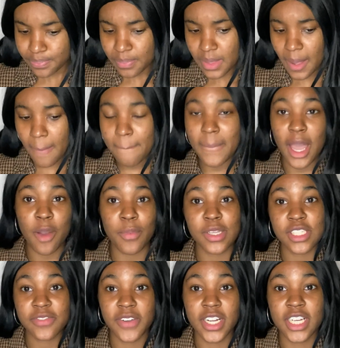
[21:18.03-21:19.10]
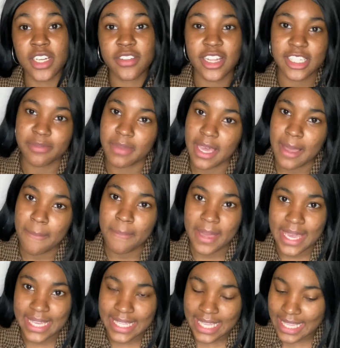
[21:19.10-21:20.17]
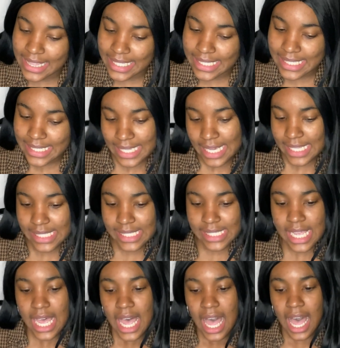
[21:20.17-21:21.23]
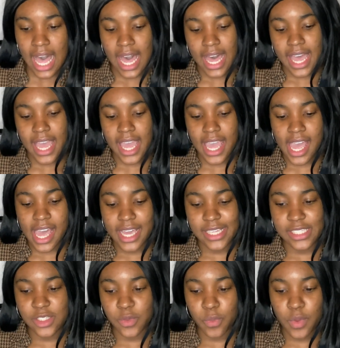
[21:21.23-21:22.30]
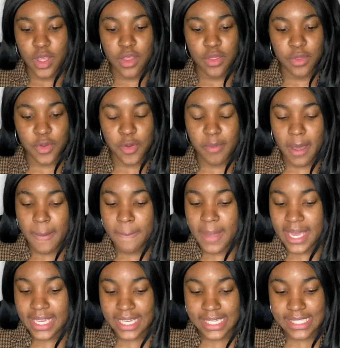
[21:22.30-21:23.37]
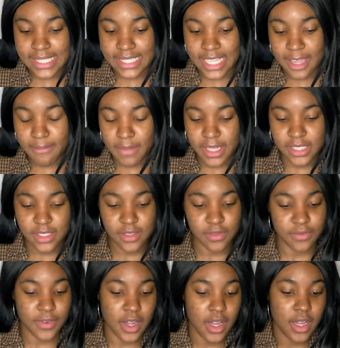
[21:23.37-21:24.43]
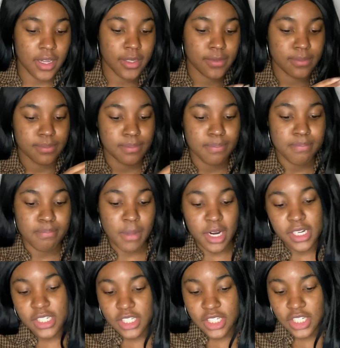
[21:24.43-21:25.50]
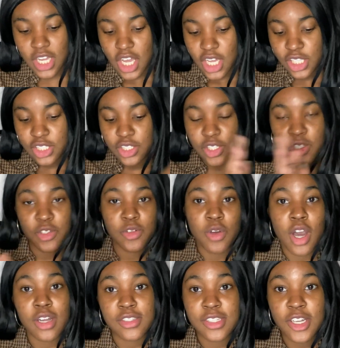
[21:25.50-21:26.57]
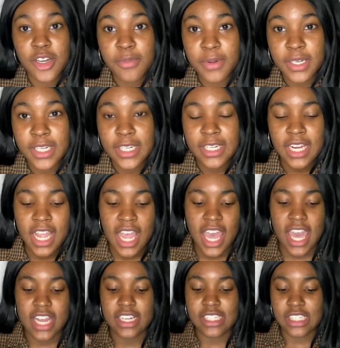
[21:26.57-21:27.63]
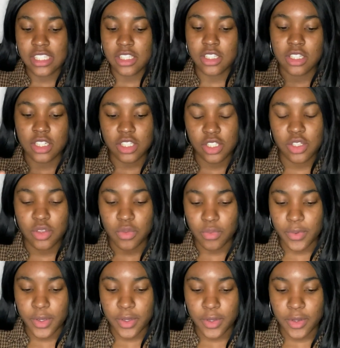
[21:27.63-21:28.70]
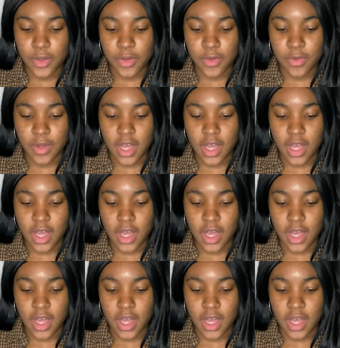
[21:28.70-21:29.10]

my Wells Fargo, that's my bank in the States, and went through my banking statements from March to October and just looked through